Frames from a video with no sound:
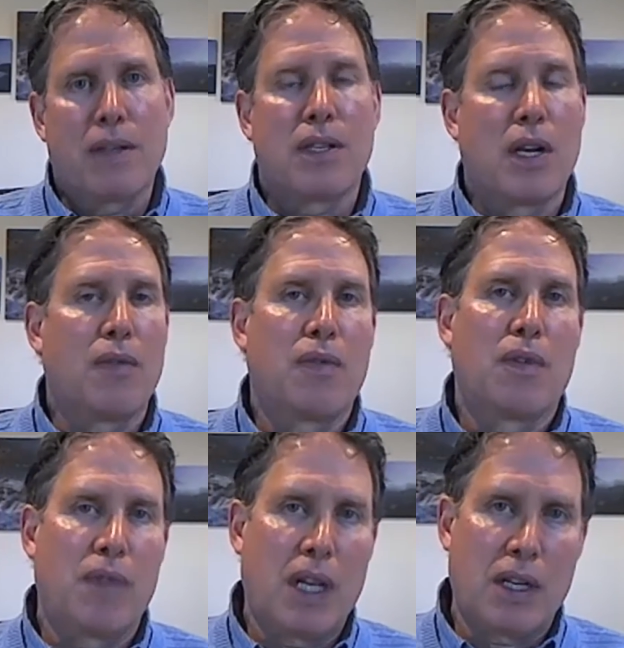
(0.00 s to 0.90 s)

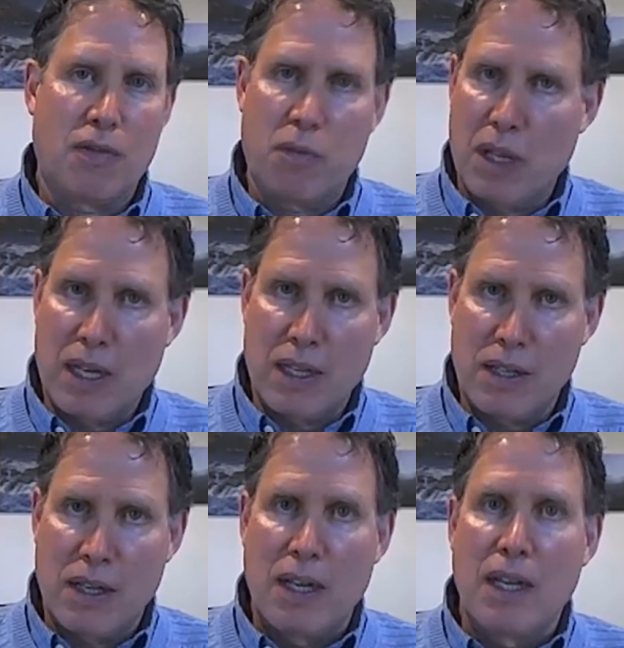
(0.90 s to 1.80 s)
self-reflective place,